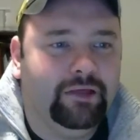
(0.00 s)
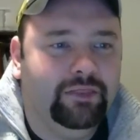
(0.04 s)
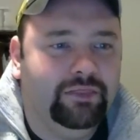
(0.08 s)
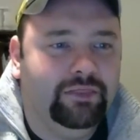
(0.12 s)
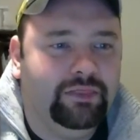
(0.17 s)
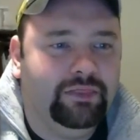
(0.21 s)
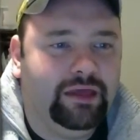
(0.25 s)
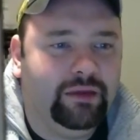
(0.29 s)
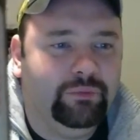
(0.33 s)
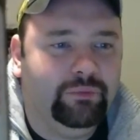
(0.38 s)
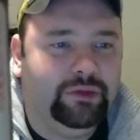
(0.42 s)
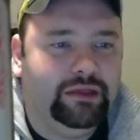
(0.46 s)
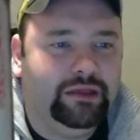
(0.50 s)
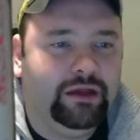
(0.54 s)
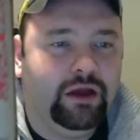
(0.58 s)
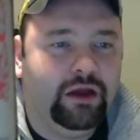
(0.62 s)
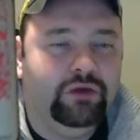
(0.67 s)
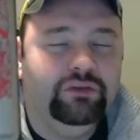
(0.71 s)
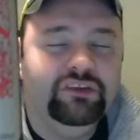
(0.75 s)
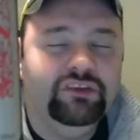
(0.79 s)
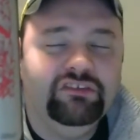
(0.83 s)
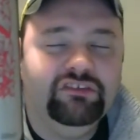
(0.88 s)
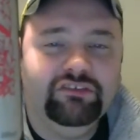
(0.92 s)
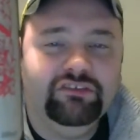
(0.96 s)
we
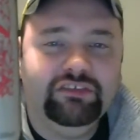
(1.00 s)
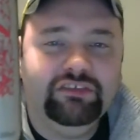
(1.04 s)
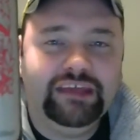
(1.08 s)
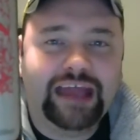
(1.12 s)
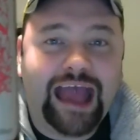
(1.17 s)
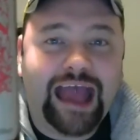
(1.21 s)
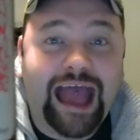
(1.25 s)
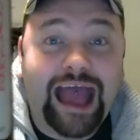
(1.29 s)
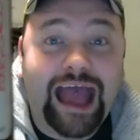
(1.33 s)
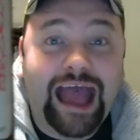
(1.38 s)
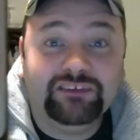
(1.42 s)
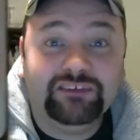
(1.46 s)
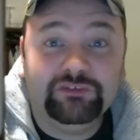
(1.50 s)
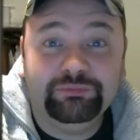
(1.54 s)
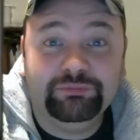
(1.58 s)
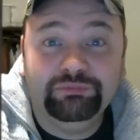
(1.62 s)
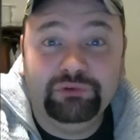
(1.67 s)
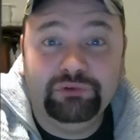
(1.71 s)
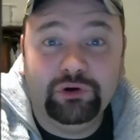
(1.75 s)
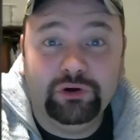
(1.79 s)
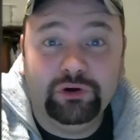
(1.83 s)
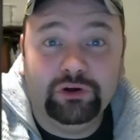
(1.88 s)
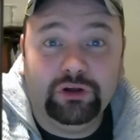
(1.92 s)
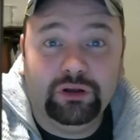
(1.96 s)
go. This is the
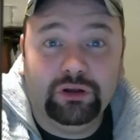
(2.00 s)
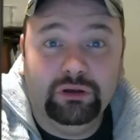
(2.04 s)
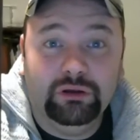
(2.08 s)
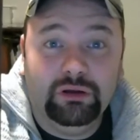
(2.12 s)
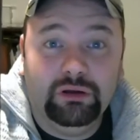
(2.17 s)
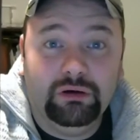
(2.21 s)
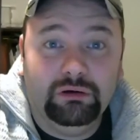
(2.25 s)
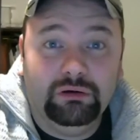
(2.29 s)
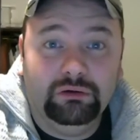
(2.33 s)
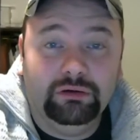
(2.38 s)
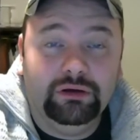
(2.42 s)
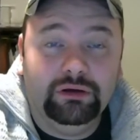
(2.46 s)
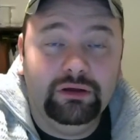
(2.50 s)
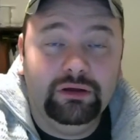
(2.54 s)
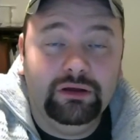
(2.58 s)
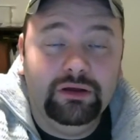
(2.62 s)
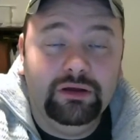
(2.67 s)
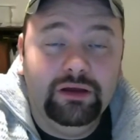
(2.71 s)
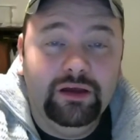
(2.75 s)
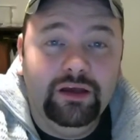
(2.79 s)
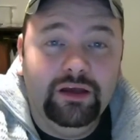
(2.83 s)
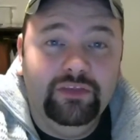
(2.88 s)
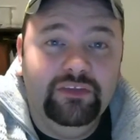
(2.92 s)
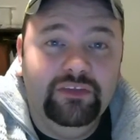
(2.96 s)
Brook lager.
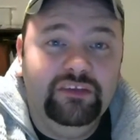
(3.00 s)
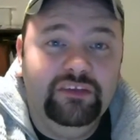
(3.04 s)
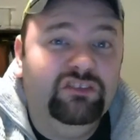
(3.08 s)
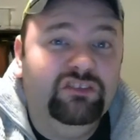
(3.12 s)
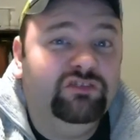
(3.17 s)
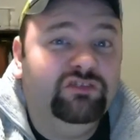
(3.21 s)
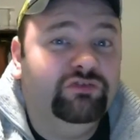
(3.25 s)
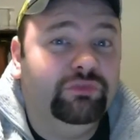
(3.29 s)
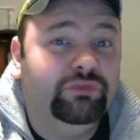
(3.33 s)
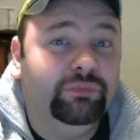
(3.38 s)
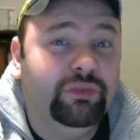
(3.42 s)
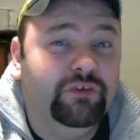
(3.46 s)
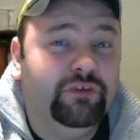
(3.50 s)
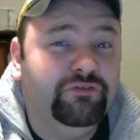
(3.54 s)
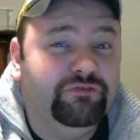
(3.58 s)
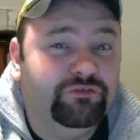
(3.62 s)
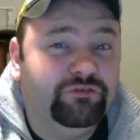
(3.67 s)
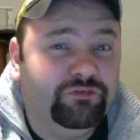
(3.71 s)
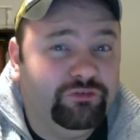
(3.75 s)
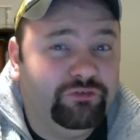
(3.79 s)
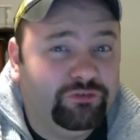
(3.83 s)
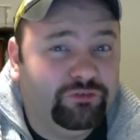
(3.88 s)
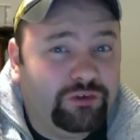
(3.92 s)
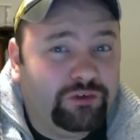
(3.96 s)
This is from the
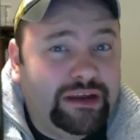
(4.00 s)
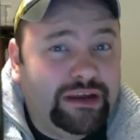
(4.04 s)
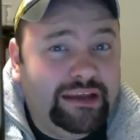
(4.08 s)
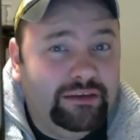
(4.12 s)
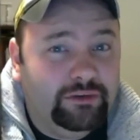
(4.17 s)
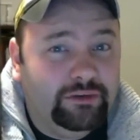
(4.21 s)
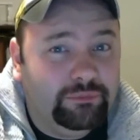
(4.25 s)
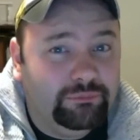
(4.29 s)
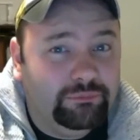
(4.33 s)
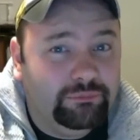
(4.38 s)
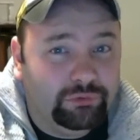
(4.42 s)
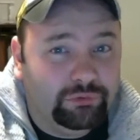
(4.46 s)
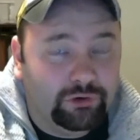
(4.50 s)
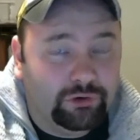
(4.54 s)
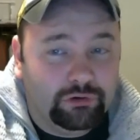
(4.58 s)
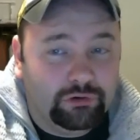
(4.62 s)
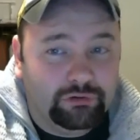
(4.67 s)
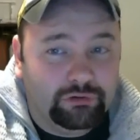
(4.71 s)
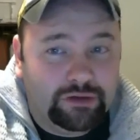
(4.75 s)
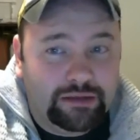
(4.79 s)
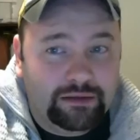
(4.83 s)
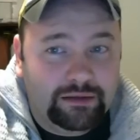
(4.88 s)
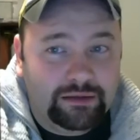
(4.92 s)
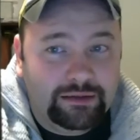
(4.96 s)
Freedom
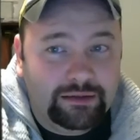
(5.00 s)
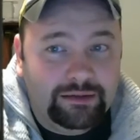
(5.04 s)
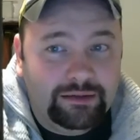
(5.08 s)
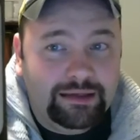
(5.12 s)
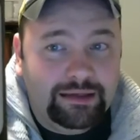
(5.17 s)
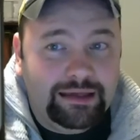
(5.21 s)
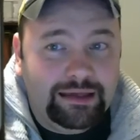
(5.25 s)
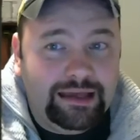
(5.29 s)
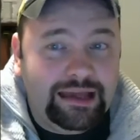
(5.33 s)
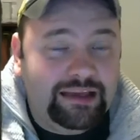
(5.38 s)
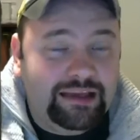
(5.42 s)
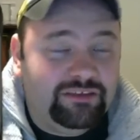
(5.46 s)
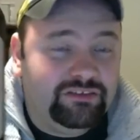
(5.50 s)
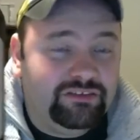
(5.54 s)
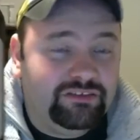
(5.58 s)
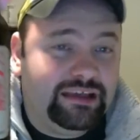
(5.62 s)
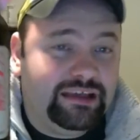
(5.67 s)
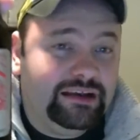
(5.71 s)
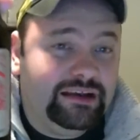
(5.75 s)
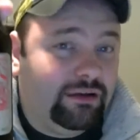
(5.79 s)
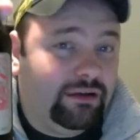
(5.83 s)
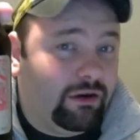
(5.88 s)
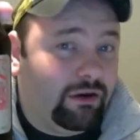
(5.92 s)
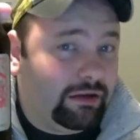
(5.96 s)
Brewery. It's
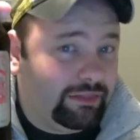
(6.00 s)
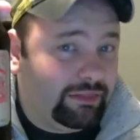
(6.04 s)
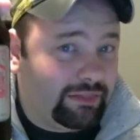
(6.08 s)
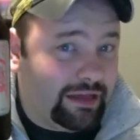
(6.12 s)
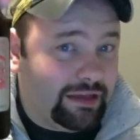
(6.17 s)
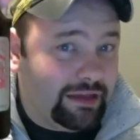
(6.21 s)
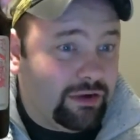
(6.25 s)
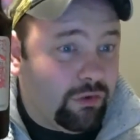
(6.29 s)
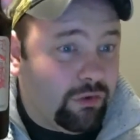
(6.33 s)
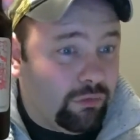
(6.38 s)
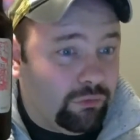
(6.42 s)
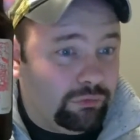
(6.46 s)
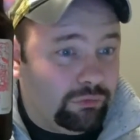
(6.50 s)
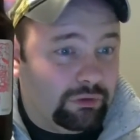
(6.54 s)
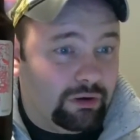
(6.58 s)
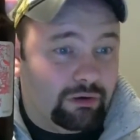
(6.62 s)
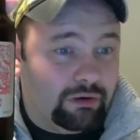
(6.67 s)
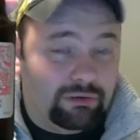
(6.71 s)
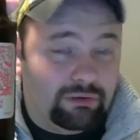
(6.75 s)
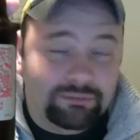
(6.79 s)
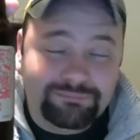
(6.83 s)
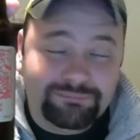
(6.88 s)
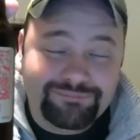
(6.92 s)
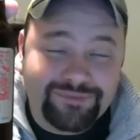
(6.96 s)
in, like they all
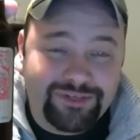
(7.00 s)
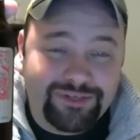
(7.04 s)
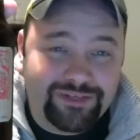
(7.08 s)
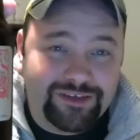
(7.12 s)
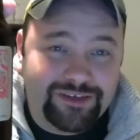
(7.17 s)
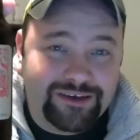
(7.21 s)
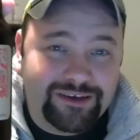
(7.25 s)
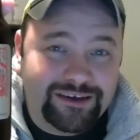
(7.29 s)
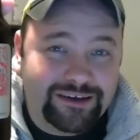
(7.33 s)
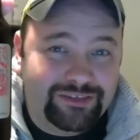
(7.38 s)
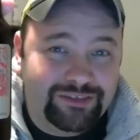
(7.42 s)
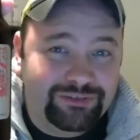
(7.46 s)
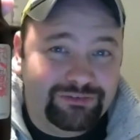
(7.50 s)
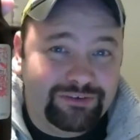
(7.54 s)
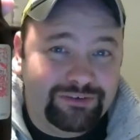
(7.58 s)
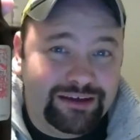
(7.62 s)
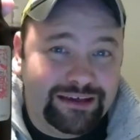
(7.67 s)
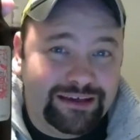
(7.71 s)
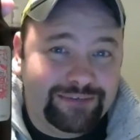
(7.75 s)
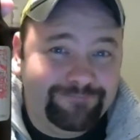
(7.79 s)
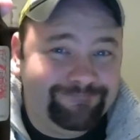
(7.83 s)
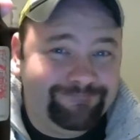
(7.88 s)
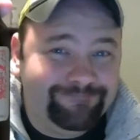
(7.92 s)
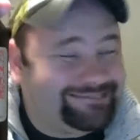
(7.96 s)
are,
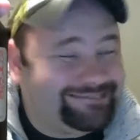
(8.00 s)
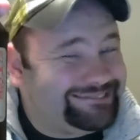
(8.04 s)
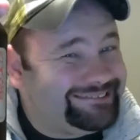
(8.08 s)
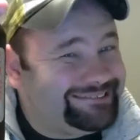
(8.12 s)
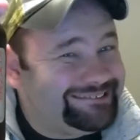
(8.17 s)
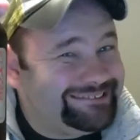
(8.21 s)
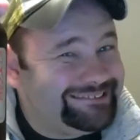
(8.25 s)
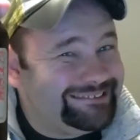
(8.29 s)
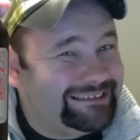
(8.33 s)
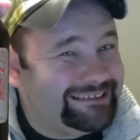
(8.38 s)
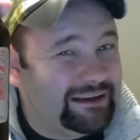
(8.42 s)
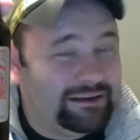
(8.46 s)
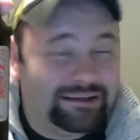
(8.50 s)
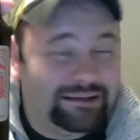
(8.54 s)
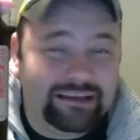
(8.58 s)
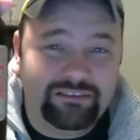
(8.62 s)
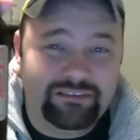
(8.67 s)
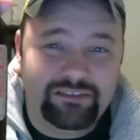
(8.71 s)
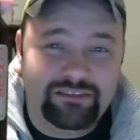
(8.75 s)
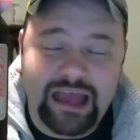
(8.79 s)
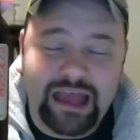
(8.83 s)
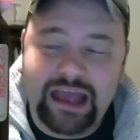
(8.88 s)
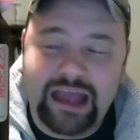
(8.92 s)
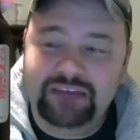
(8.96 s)
33. I
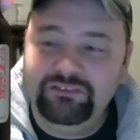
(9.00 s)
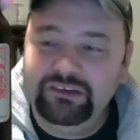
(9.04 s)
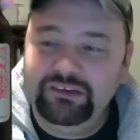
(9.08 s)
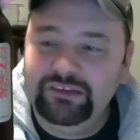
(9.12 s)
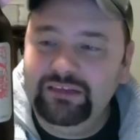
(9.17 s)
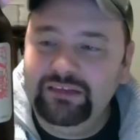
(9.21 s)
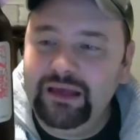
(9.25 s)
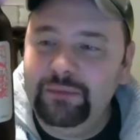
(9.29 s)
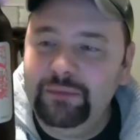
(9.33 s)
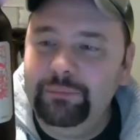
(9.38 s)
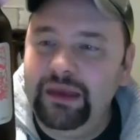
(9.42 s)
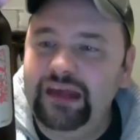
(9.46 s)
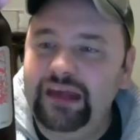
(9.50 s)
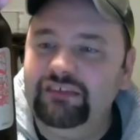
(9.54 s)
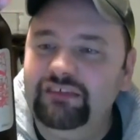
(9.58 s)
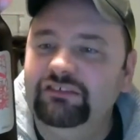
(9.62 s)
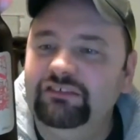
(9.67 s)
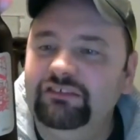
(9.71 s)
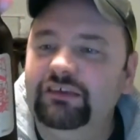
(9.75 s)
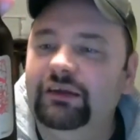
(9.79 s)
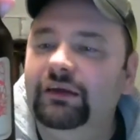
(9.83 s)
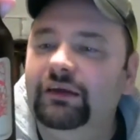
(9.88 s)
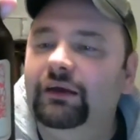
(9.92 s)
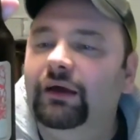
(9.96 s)
guess they're hedging their
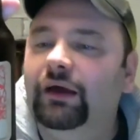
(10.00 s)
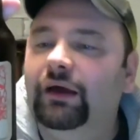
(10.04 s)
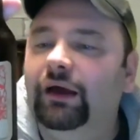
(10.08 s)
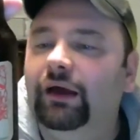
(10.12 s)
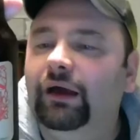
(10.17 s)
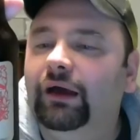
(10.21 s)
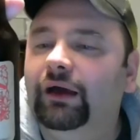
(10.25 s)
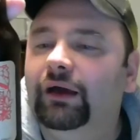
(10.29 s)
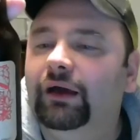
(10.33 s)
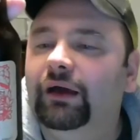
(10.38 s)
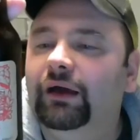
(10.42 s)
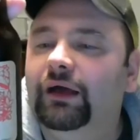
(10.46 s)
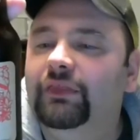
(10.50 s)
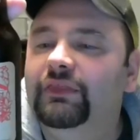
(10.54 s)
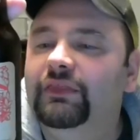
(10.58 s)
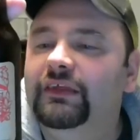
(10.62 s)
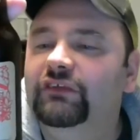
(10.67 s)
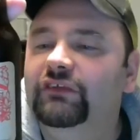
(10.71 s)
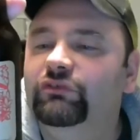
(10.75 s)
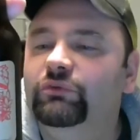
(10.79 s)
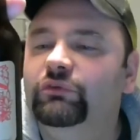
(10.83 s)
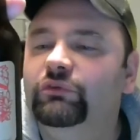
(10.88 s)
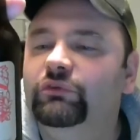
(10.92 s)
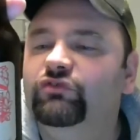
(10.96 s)
bets. And
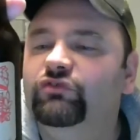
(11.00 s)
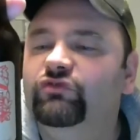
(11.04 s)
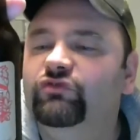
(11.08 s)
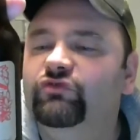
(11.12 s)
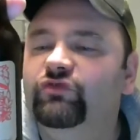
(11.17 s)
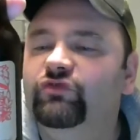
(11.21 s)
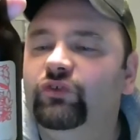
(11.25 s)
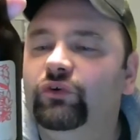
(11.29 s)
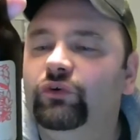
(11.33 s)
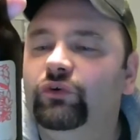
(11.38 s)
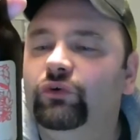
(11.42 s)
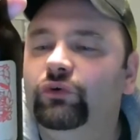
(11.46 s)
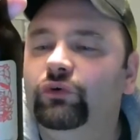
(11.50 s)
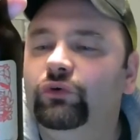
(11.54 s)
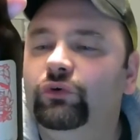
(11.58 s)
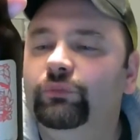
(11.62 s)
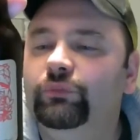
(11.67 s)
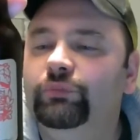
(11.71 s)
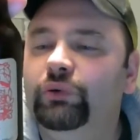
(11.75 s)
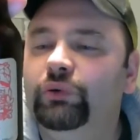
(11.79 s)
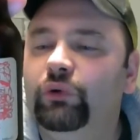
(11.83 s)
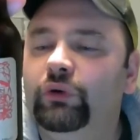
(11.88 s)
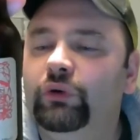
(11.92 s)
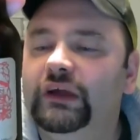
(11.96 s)
this one's
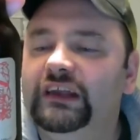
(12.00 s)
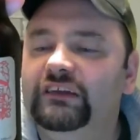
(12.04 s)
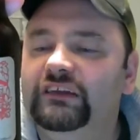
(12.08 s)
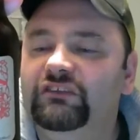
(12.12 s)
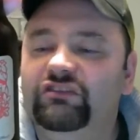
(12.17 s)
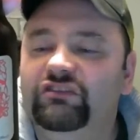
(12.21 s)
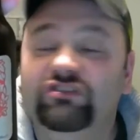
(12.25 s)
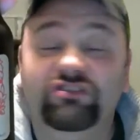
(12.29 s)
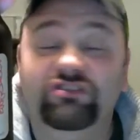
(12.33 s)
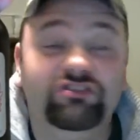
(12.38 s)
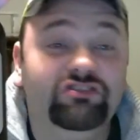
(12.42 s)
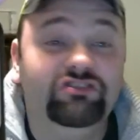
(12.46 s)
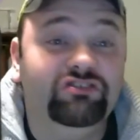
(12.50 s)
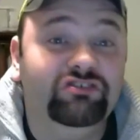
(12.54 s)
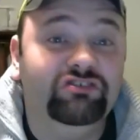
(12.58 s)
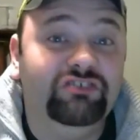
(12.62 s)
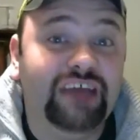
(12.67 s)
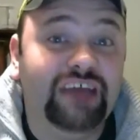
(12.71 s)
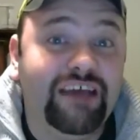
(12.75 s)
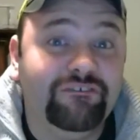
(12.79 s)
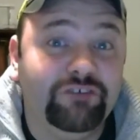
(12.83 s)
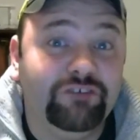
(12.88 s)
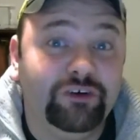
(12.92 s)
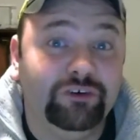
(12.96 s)

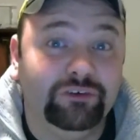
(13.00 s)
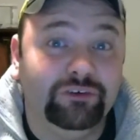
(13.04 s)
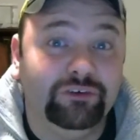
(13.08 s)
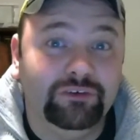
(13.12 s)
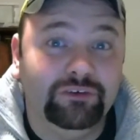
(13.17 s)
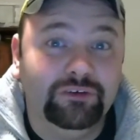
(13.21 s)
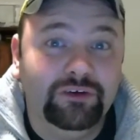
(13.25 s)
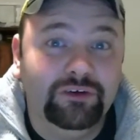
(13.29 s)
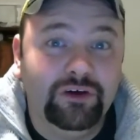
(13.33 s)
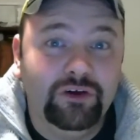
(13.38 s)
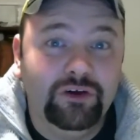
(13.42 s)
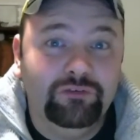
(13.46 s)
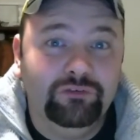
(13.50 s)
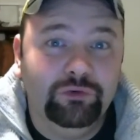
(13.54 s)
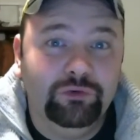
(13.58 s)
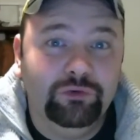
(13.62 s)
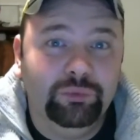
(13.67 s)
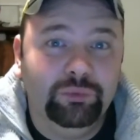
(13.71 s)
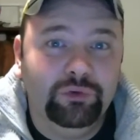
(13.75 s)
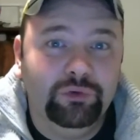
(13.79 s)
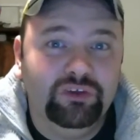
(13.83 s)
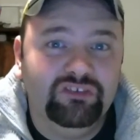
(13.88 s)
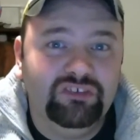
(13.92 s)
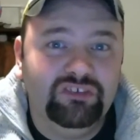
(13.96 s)

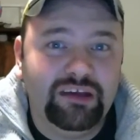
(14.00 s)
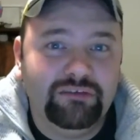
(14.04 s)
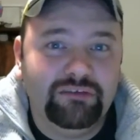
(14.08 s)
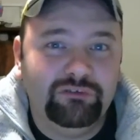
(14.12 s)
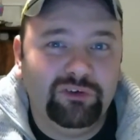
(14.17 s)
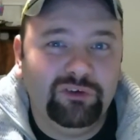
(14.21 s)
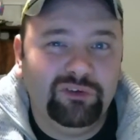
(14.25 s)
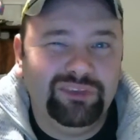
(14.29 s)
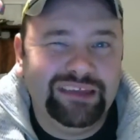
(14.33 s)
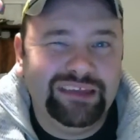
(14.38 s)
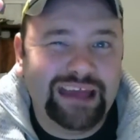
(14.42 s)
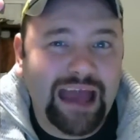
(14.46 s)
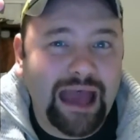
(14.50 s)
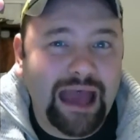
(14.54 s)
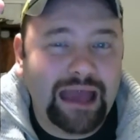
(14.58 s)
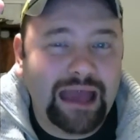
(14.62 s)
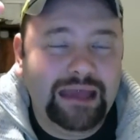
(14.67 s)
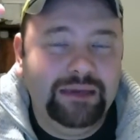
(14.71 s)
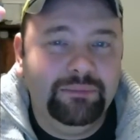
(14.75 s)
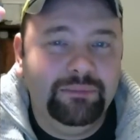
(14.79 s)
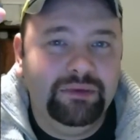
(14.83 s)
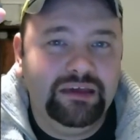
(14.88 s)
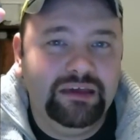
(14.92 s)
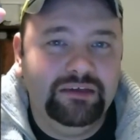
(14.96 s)
4.7 on the
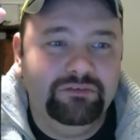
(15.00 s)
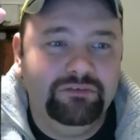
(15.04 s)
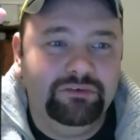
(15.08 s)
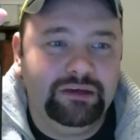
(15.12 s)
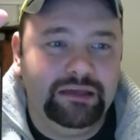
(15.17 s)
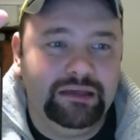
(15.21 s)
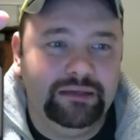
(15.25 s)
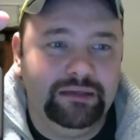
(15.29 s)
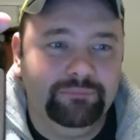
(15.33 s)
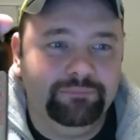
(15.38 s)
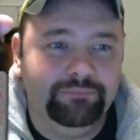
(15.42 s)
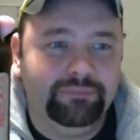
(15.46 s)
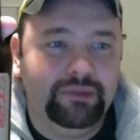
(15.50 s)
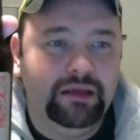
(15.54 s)
ABV.